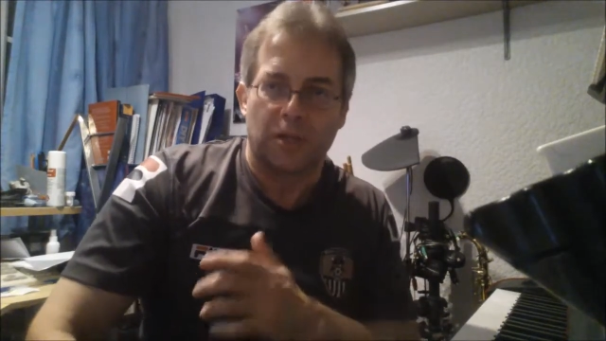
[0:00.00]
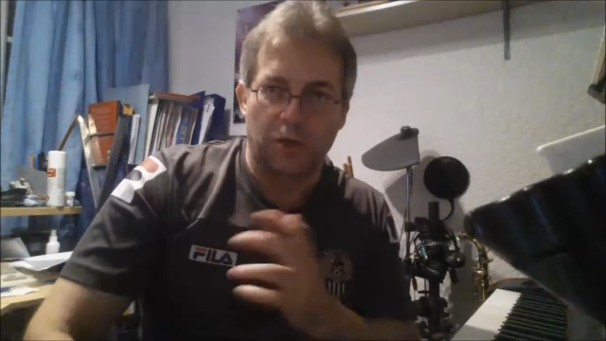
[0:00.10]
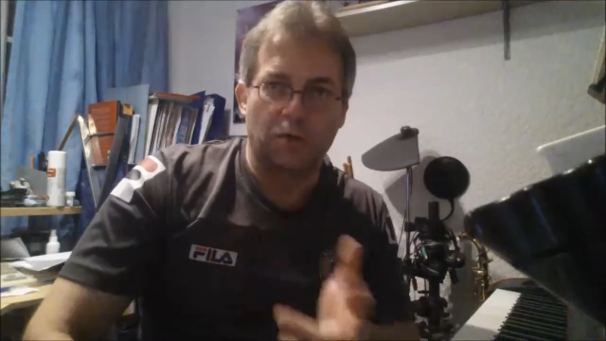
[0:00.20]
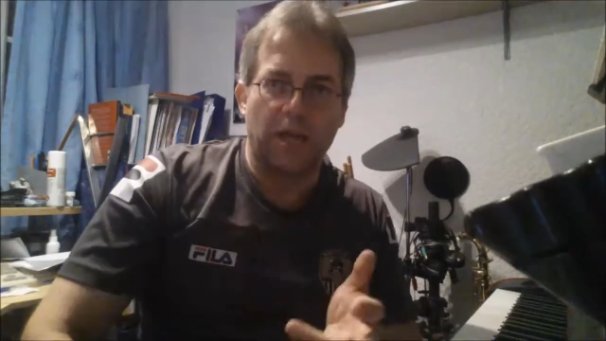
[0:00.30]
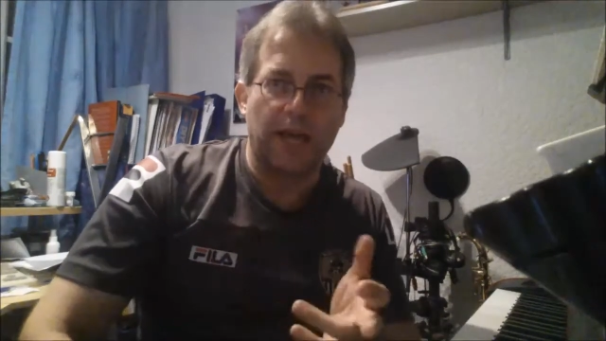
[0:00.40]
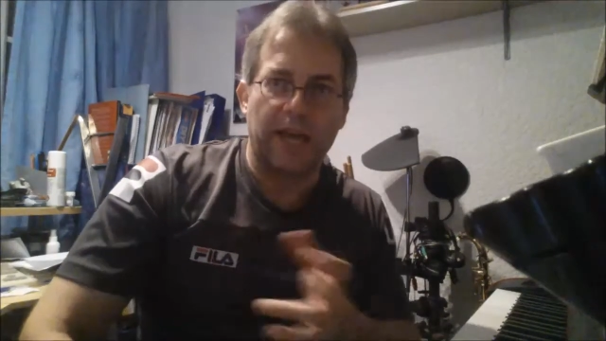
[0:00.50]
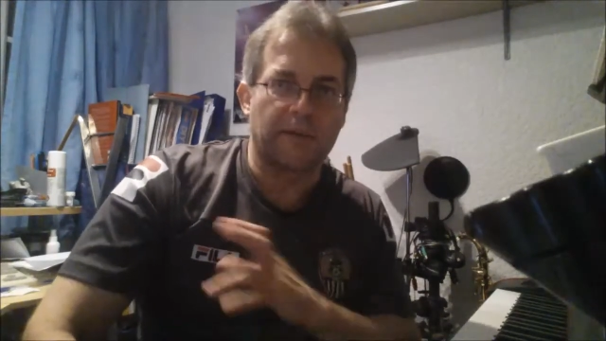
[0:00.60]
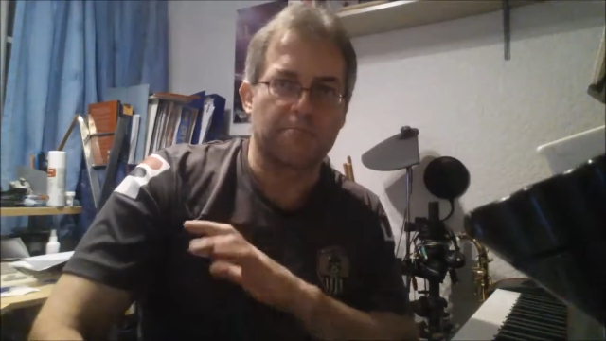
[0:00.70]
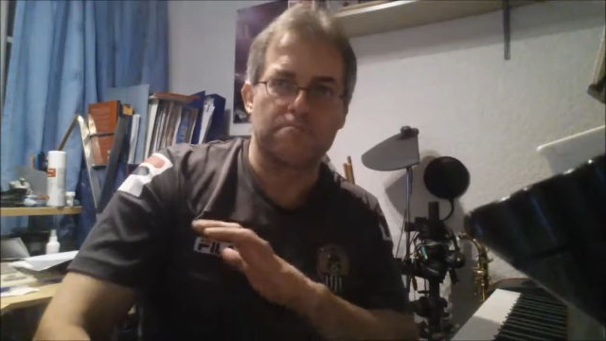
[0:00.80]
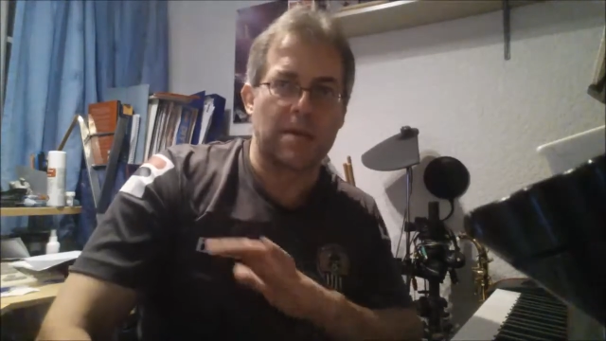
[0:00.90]
you'll
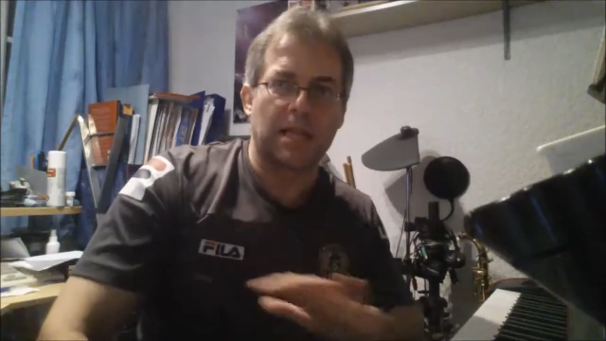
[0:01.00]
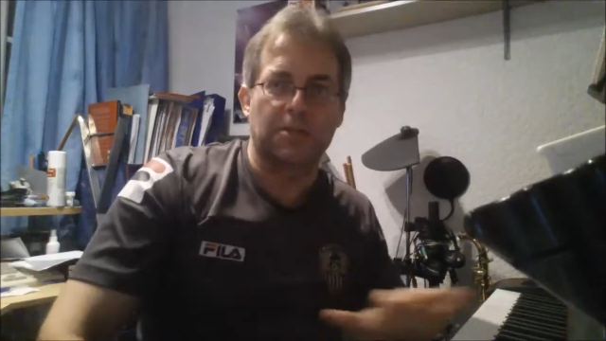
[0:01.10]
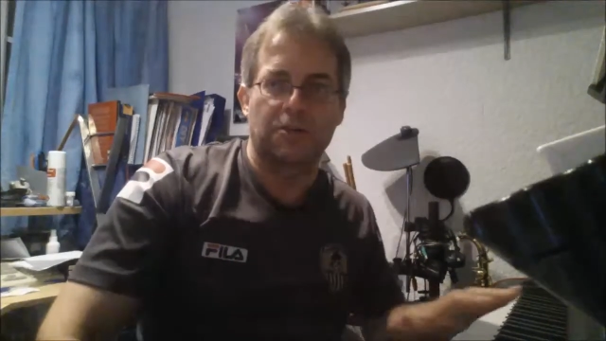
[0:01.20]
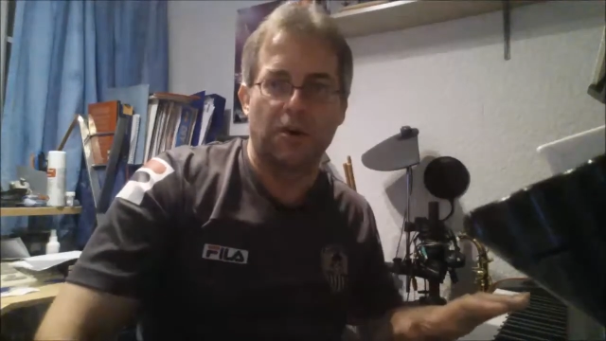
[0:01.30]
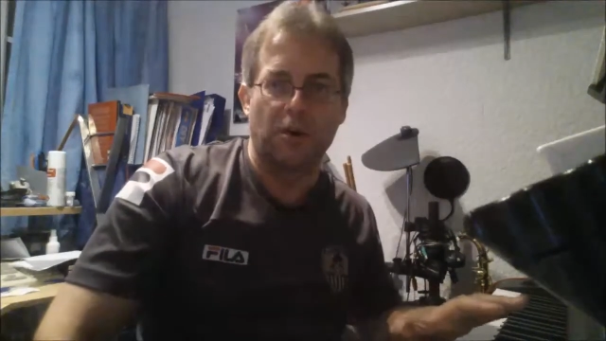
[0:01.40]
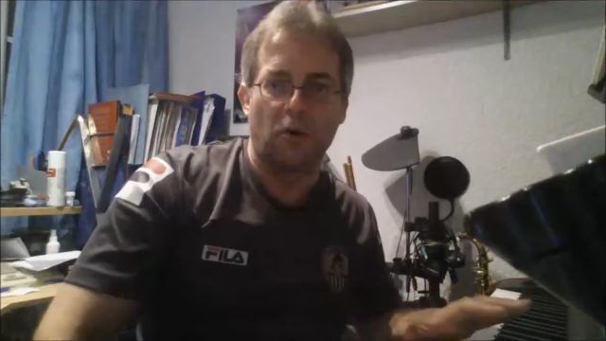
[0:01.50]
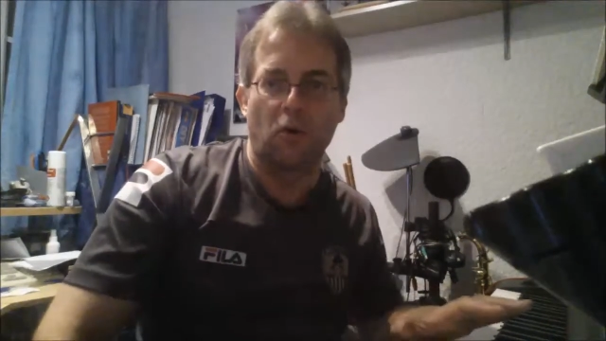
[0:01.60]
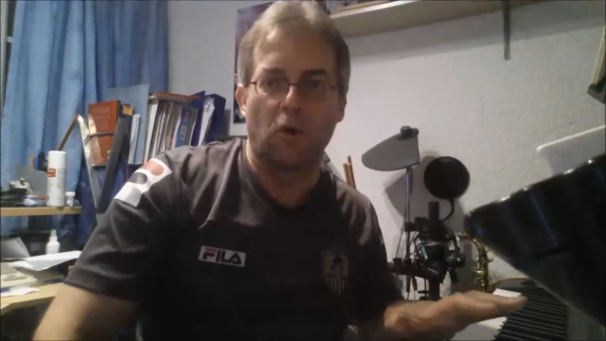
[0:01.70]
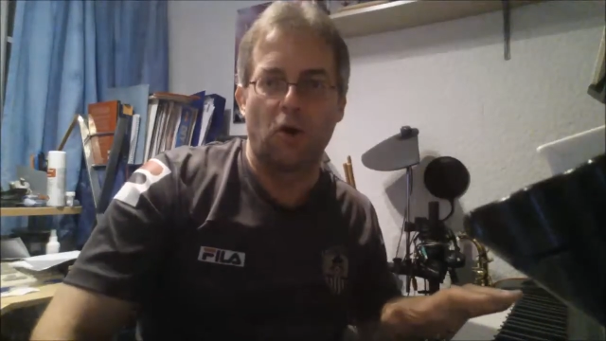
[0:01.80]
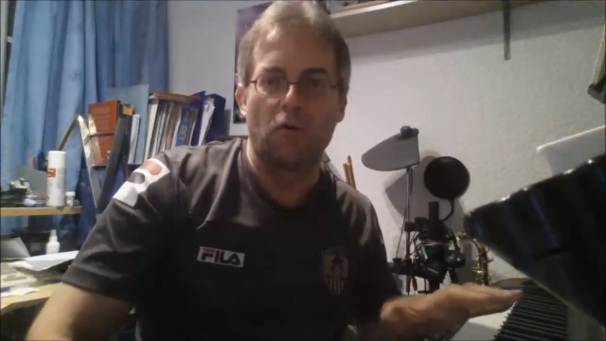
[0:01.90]
hear Mellotron
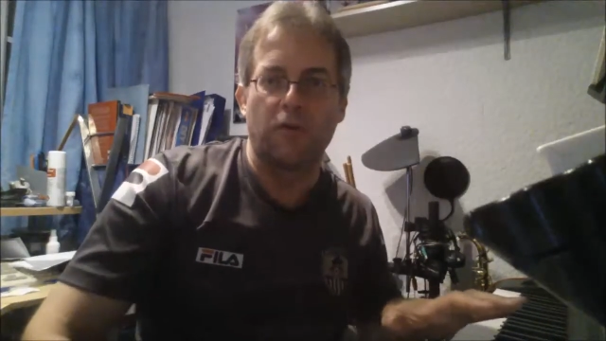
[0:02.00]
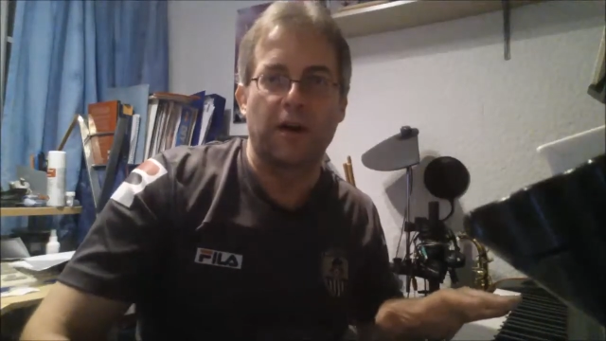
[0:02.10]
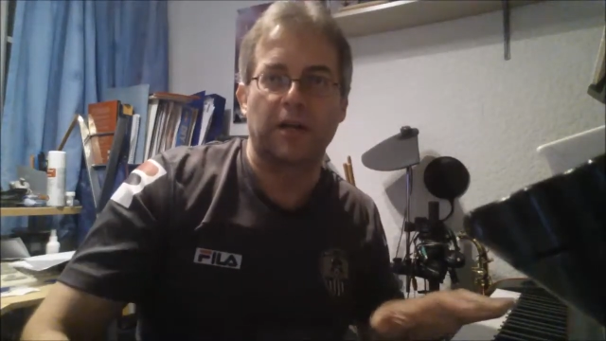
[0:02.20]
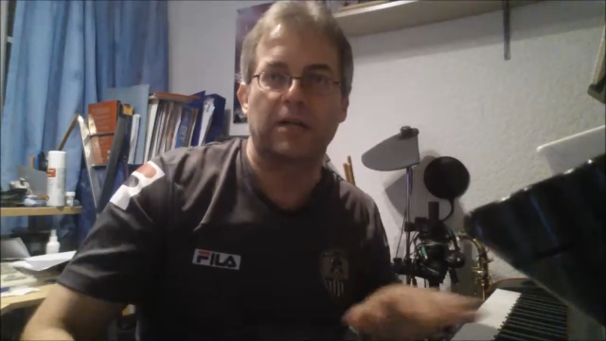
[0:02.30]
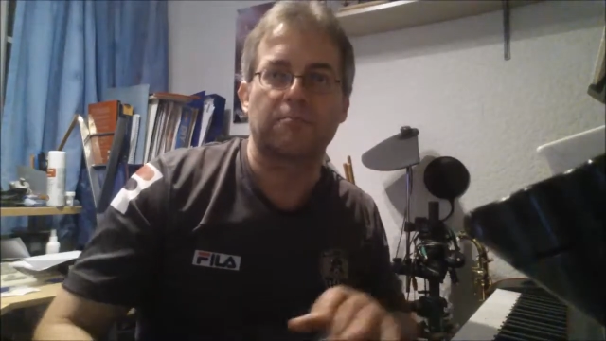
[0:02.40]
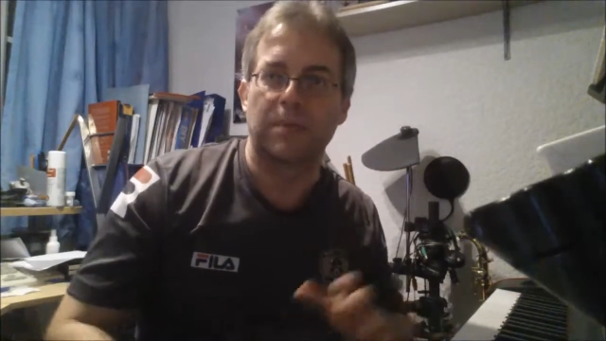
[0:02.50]
all over it